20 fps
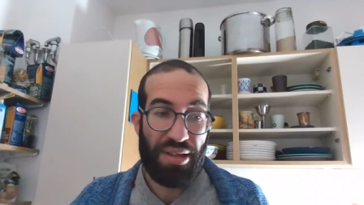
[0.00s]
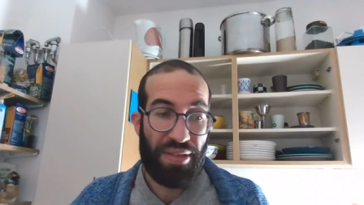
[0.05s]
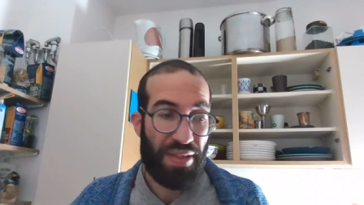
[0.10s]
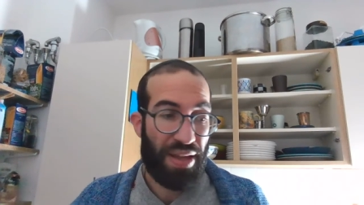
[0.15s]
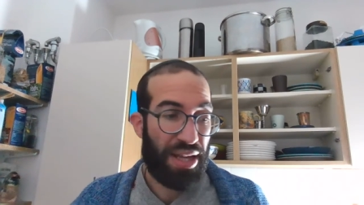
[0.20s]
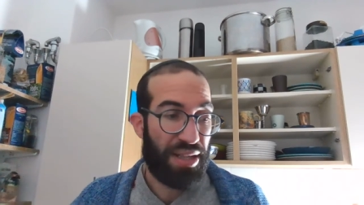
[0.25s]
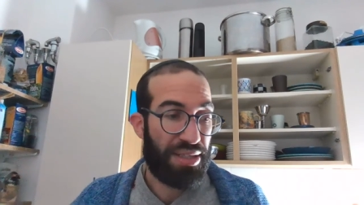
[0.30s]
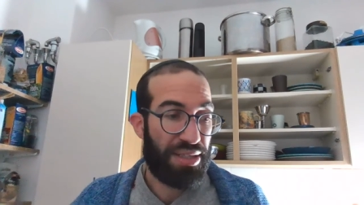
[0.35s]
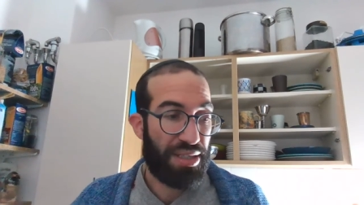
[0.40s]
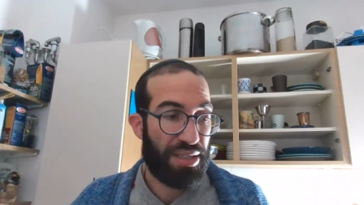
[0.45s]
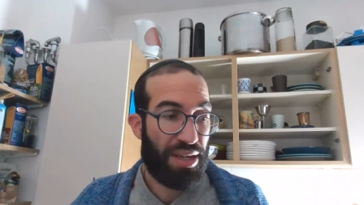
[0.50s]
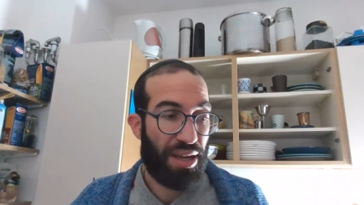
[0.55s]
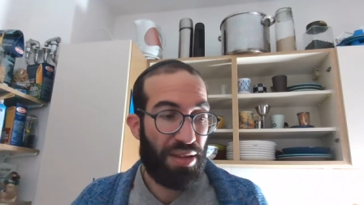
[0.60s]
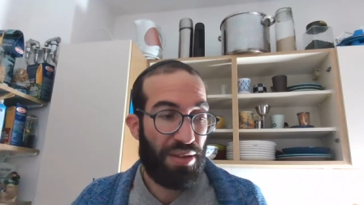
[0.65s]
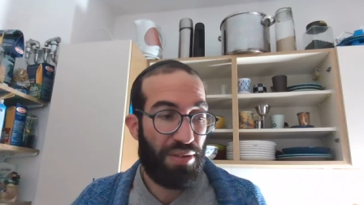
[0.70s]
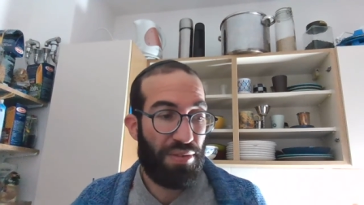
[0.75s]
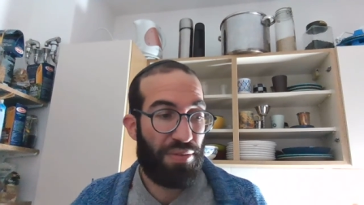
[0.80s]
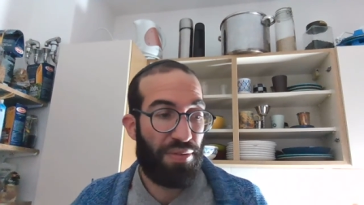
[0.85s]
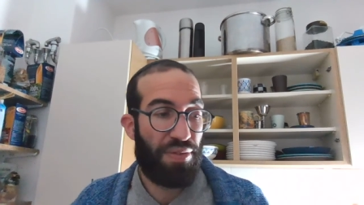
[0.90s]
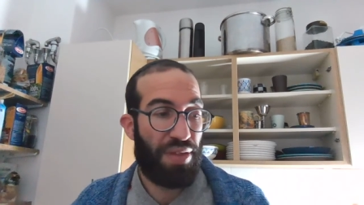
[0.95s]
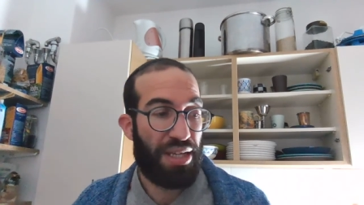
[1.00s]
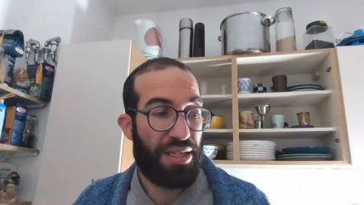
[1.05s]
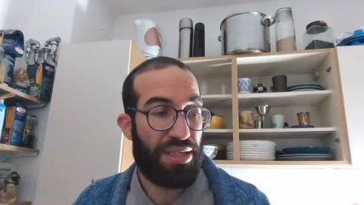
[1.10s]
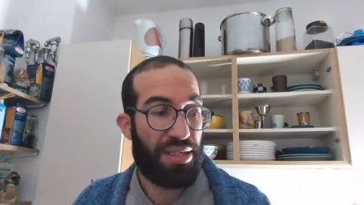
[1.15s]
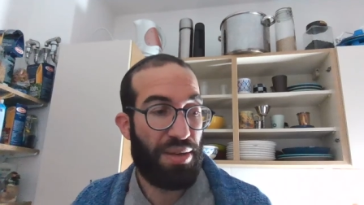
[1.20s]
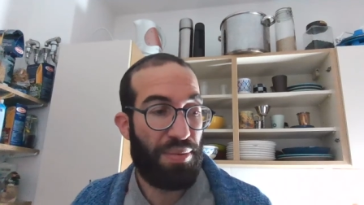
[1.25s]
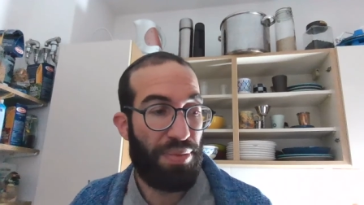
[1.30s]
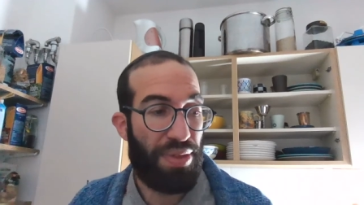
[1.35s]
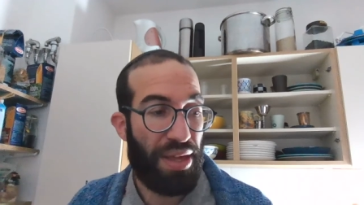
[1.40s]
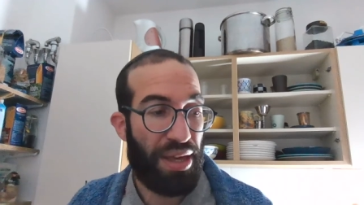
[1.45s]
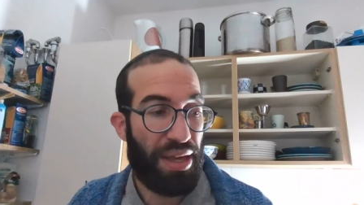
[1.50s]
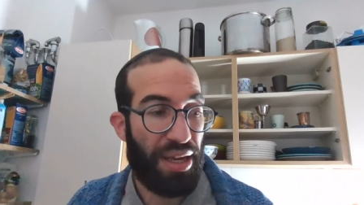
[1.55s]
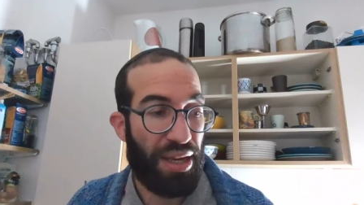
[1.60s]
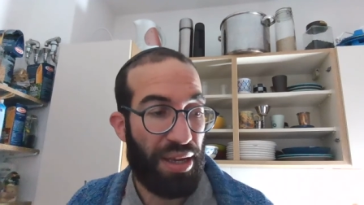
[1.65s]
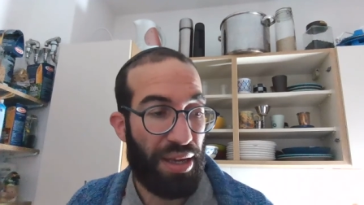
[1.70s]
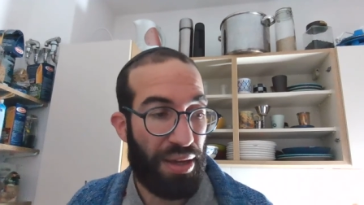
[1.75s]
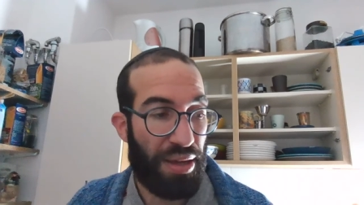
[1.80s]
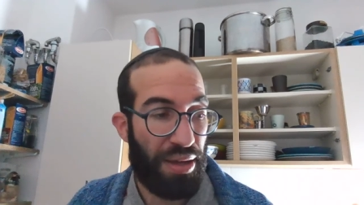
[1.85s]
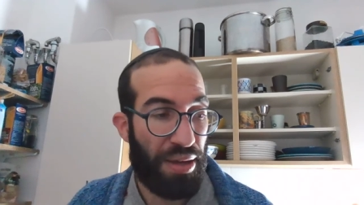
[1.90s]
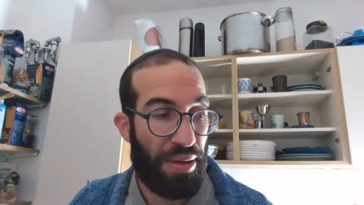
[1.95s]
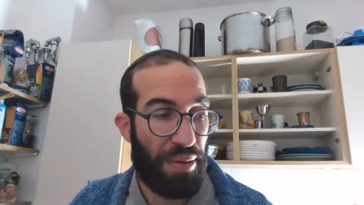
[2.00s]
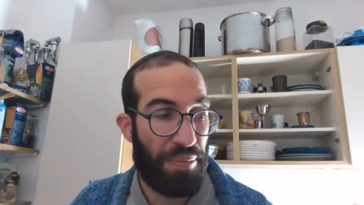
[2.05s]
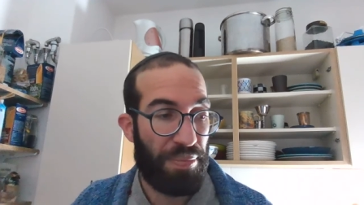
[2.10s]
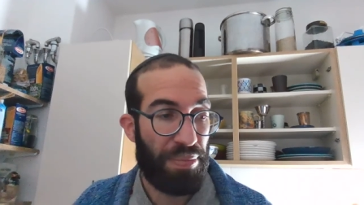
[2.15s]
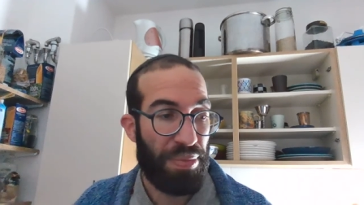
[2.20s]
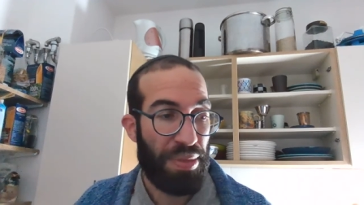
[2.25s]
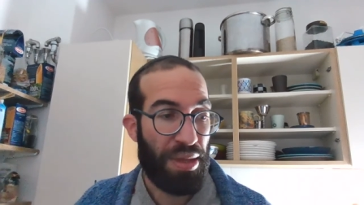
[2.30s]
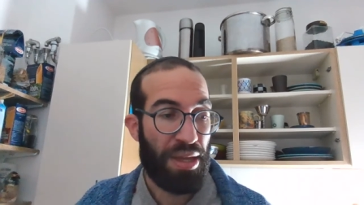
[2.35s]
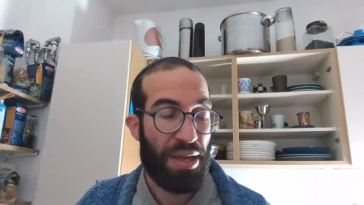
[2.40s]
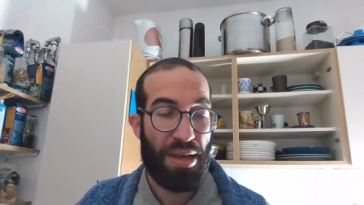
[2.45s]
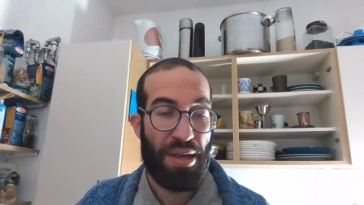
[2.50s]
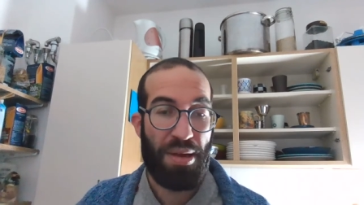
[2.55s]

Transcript: And that's kind of, that's something um,